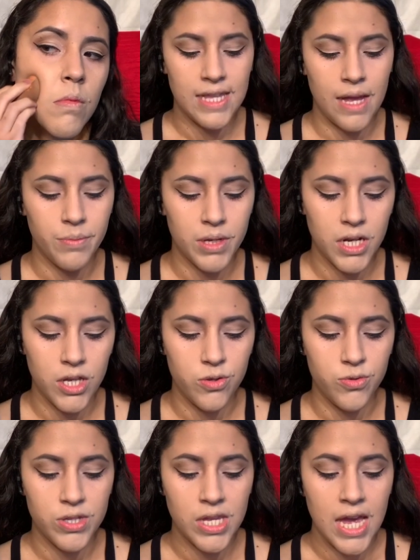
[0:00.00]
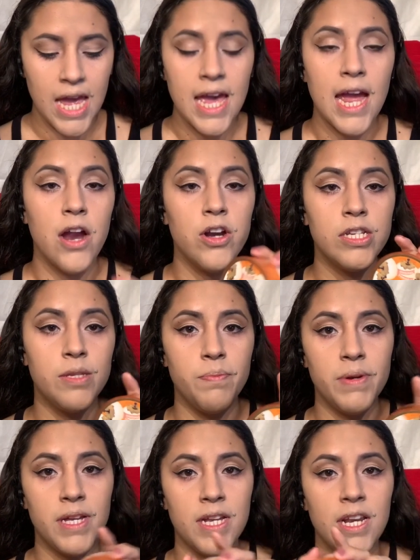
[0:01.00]
I'm gonna use
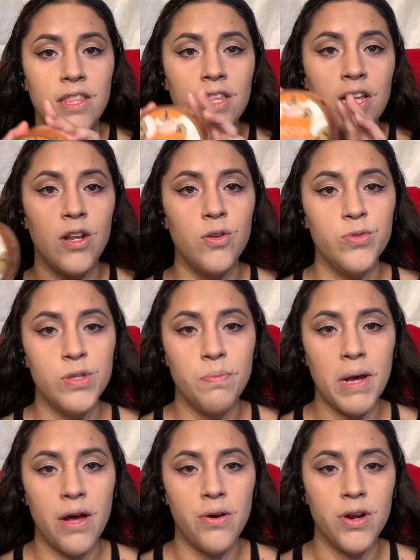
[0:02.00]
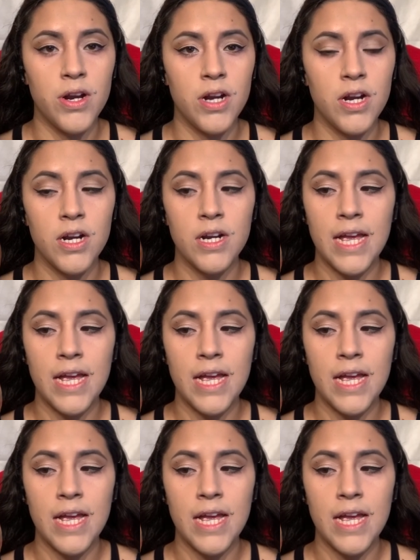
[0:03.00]
Airspun, the loose powder,